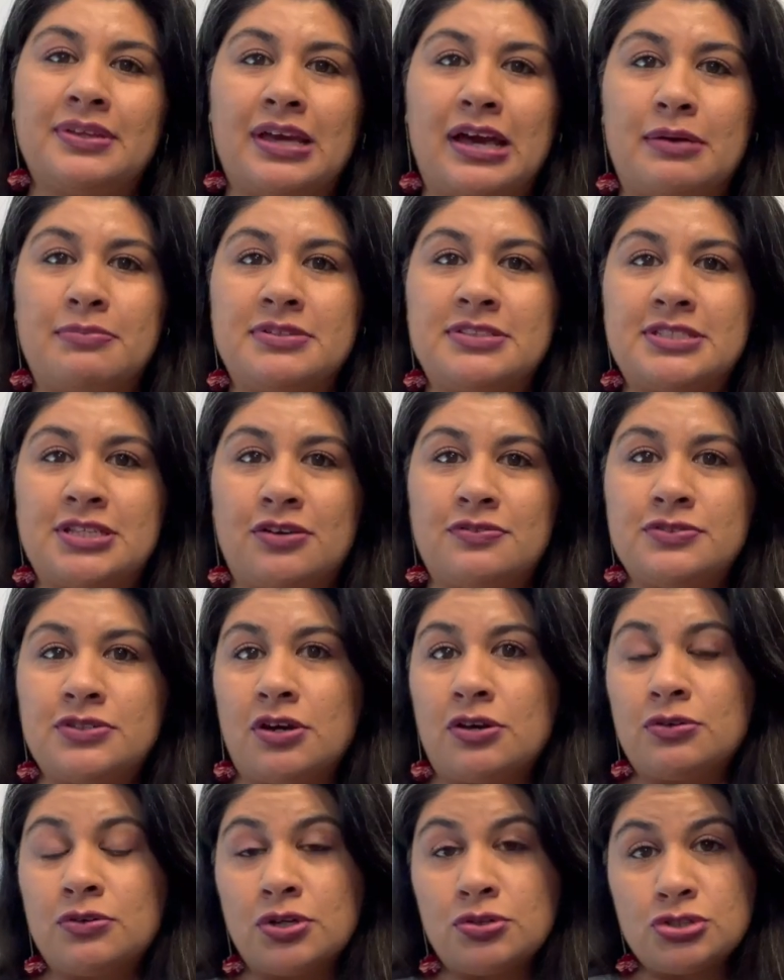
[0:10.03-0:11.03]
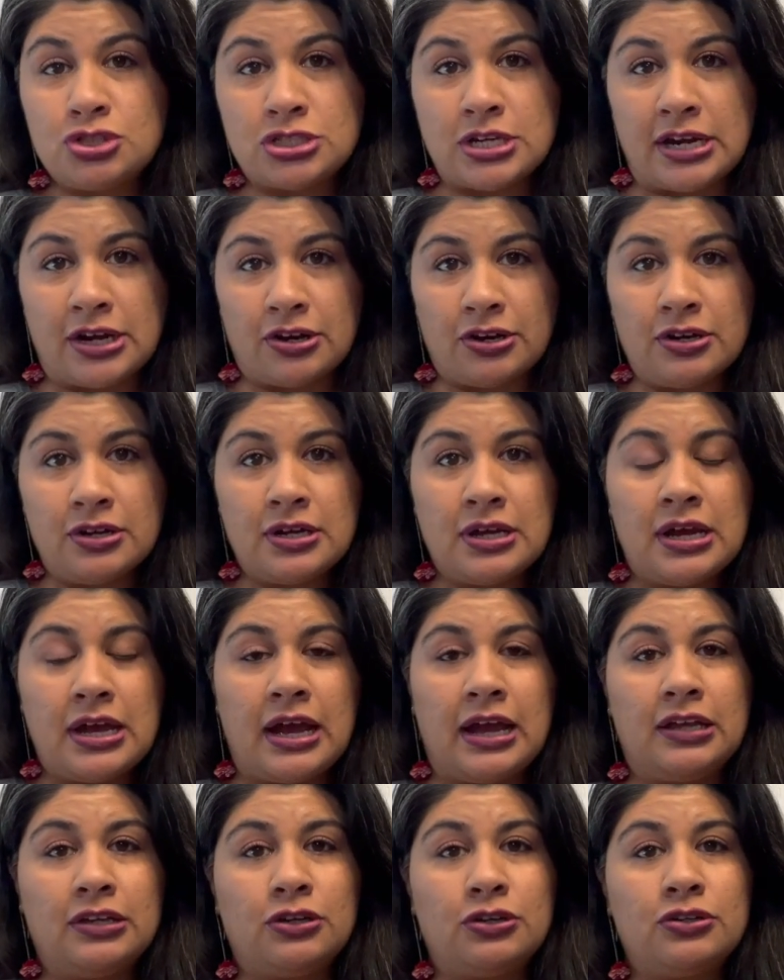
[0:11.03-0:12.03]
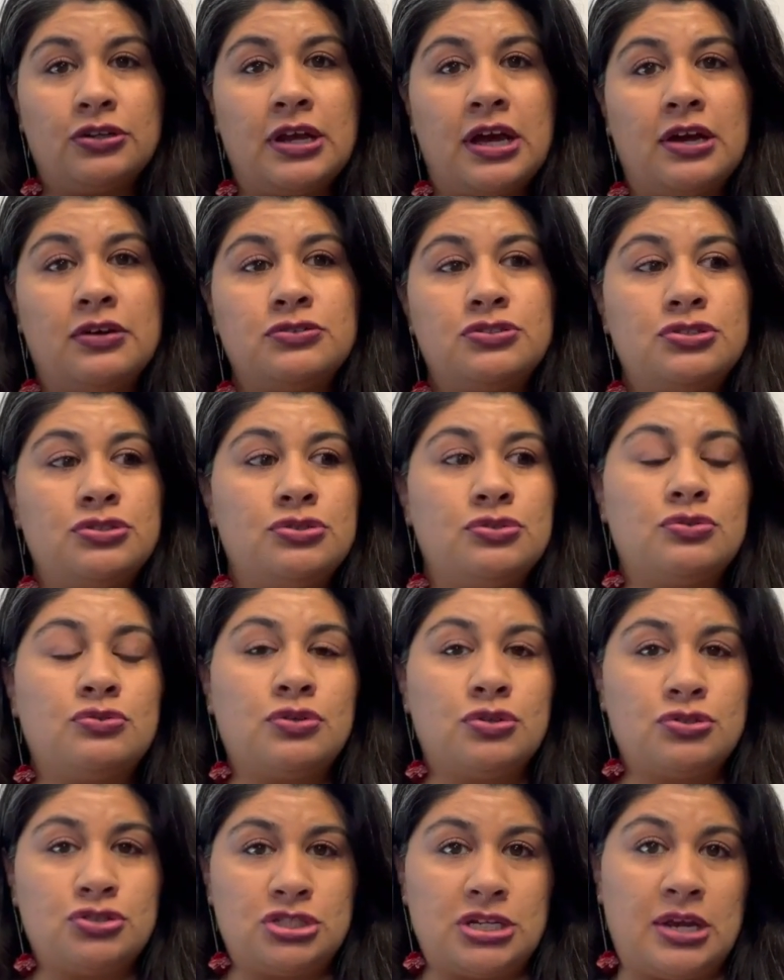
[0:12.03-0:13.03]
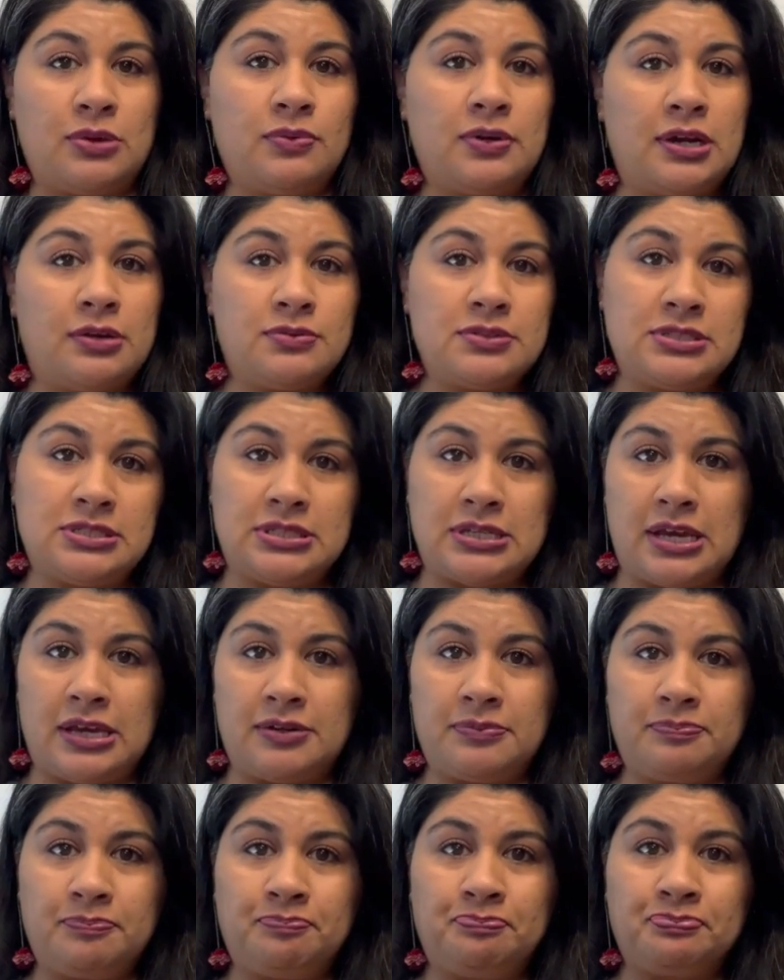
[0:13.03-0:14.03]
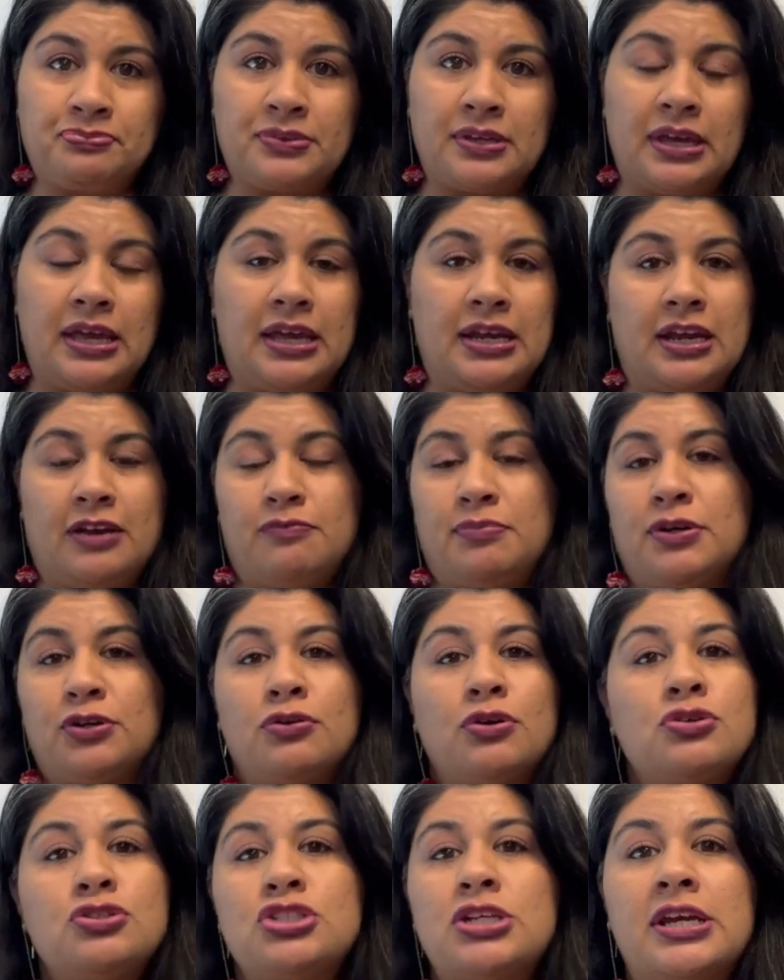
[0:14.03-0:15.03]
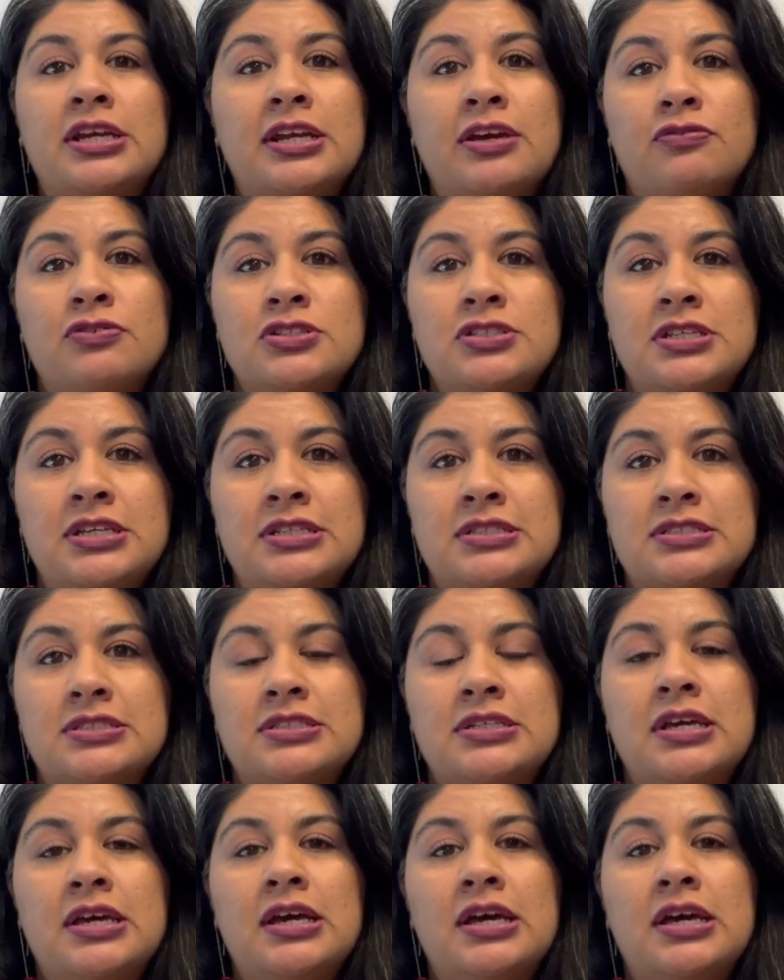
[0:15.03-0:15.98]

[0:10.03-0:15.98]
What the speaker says: I'm a self-taught crocheter. I learned how to crochet when I was 10 and I've been crocheting ever since.